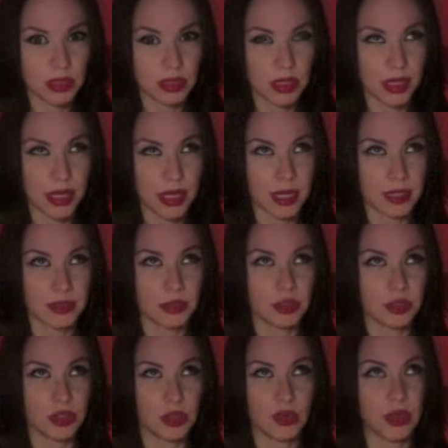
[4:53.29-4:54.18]
And
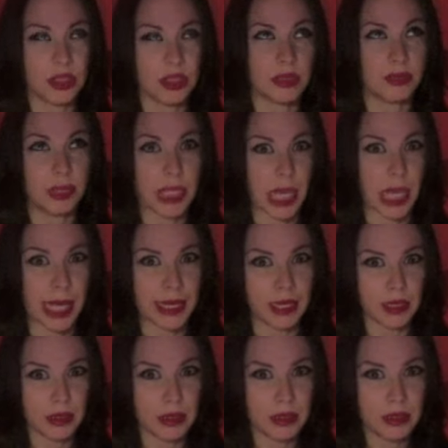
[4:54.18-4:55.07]
so is pecan.
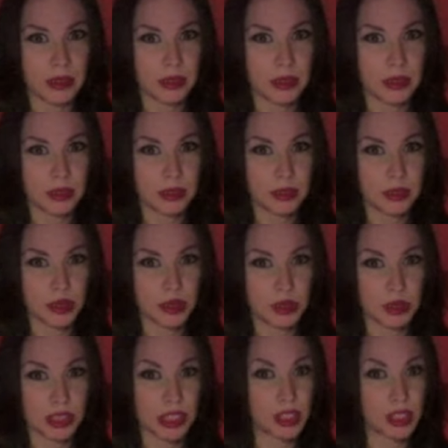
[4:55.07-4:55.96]

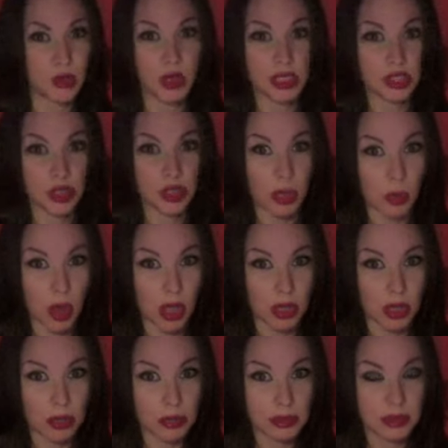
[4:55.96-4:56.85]
So it's like you want to try them
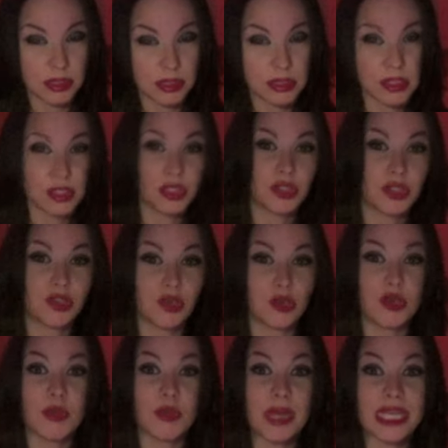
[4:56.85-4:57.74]
all. So
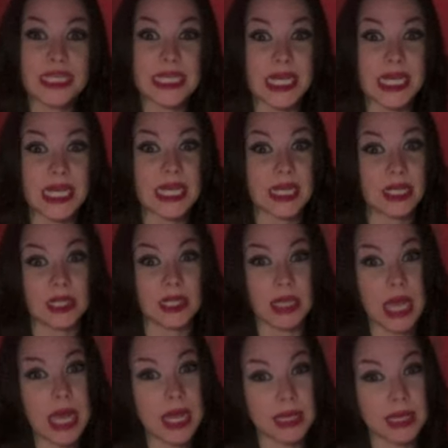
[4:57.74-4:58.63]
you may date a
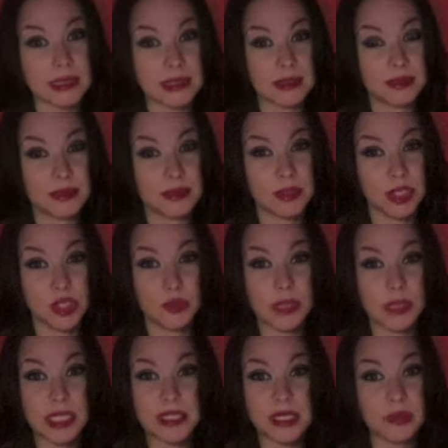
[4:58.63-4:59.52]
lot. And you
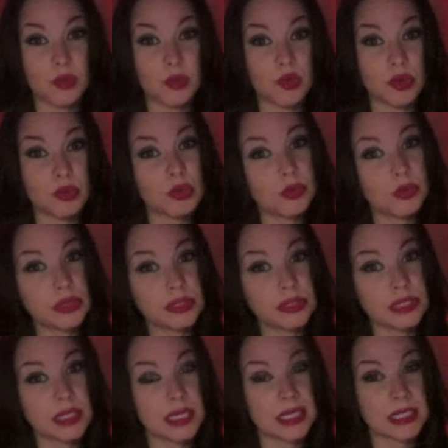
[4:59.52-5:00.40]
may date more than one
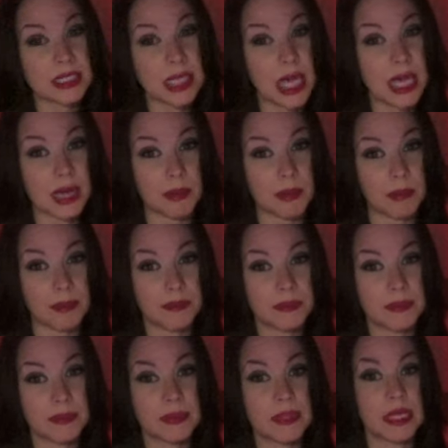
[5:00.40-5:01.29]
person at a time.
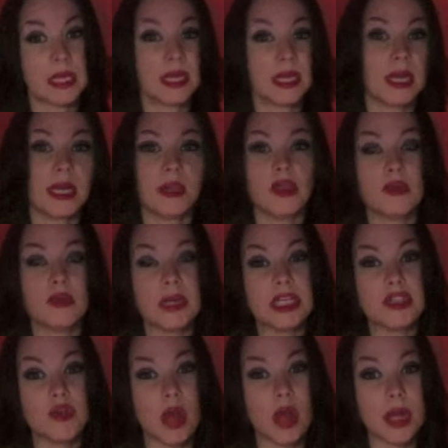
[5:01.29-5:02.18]
And you
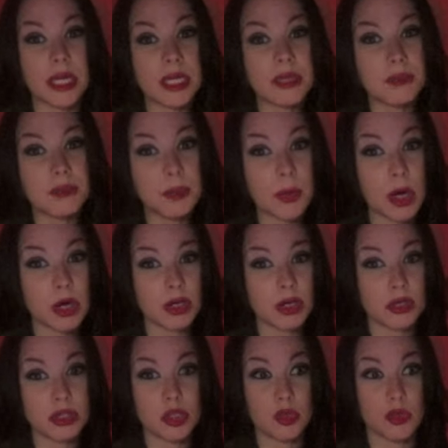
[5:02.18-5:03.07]
may draw in
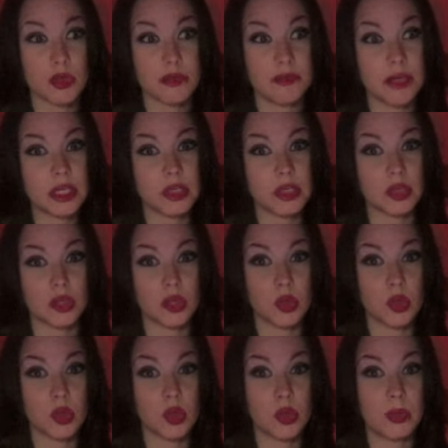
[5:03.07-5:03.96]
partners who are fickle,
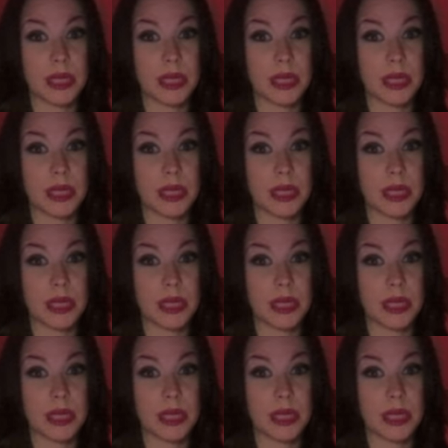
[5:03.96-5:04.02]
who